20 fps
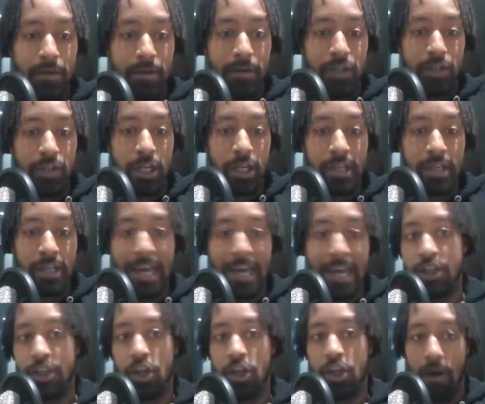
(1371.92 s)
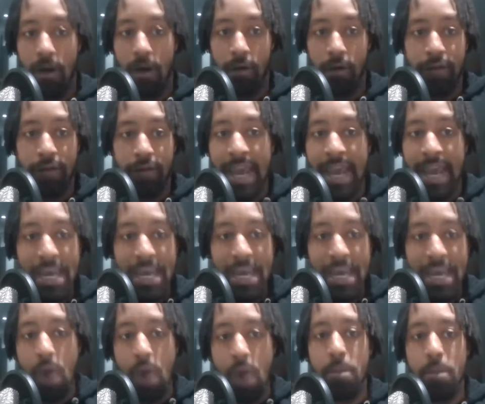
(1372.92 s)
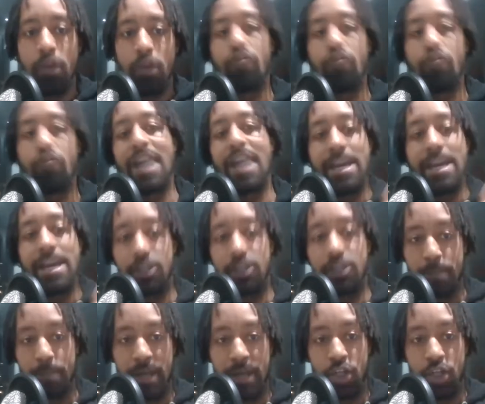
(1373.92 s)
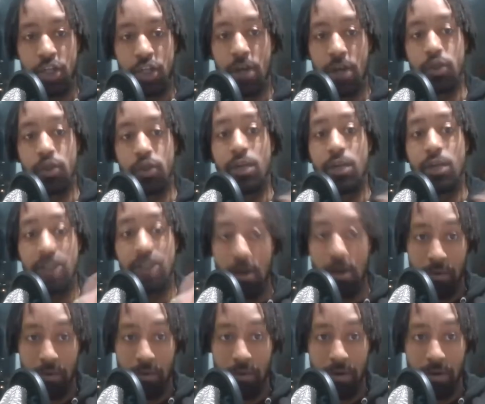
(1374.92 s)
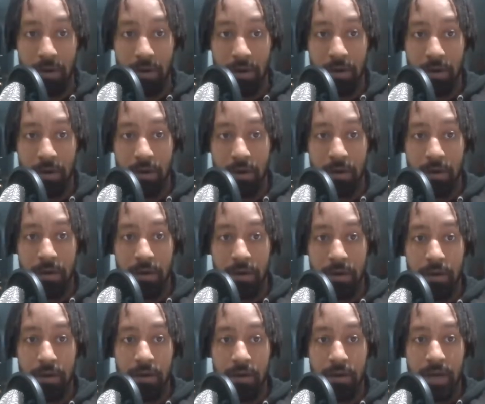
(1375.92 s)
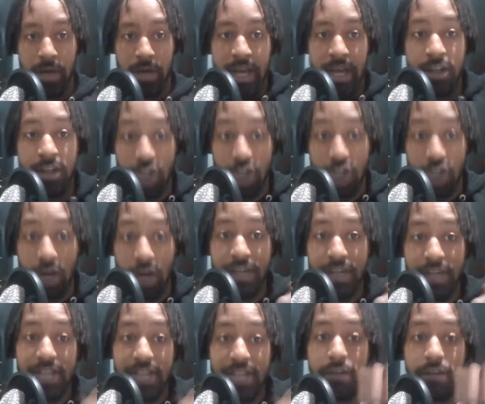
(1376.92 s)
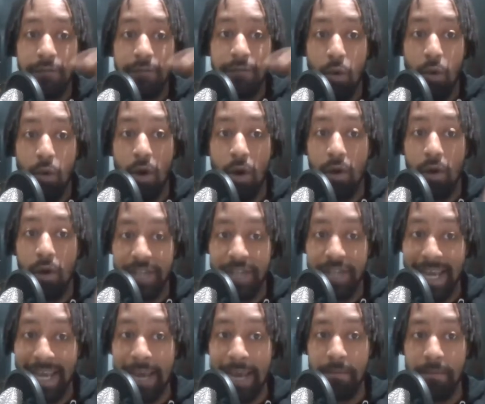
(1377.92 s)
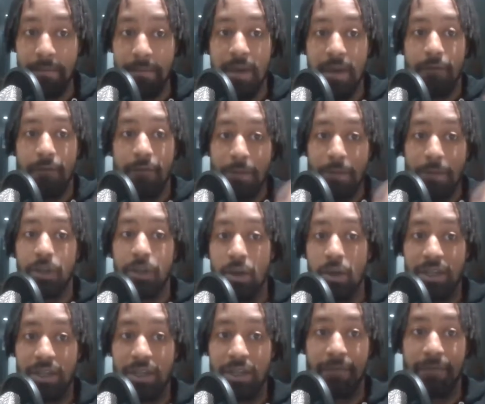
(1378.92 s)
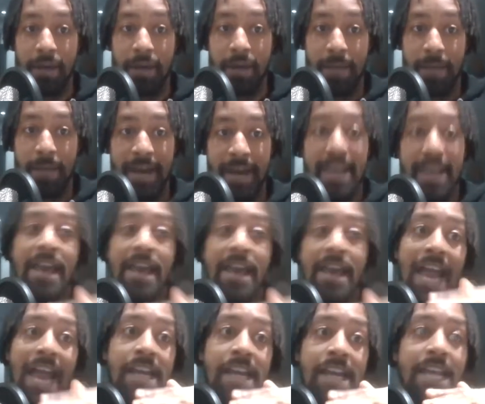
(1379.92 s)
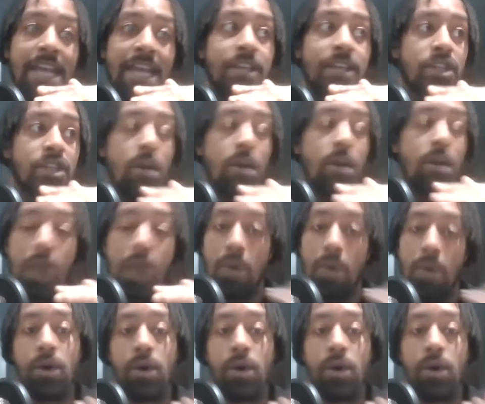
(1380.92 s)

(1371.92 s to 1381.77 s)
get a shot off. He won't create a chance on his own. The chance has to fall onto him for him to do something about it. And he's so low on